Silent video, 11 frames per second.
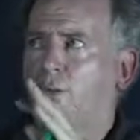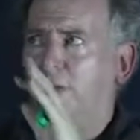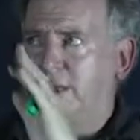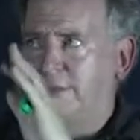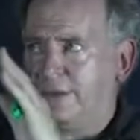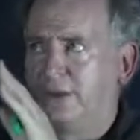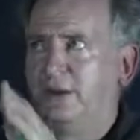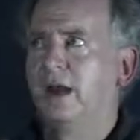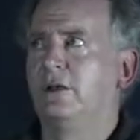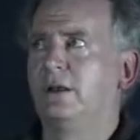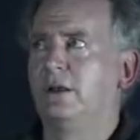when he figured
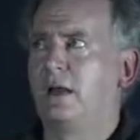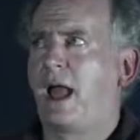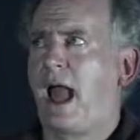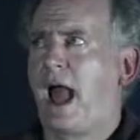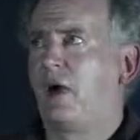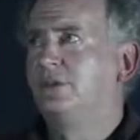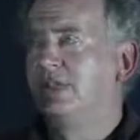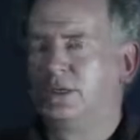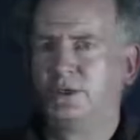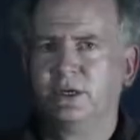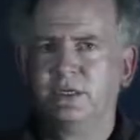out how to
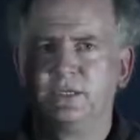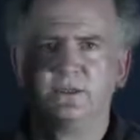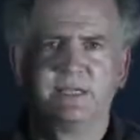do it. He was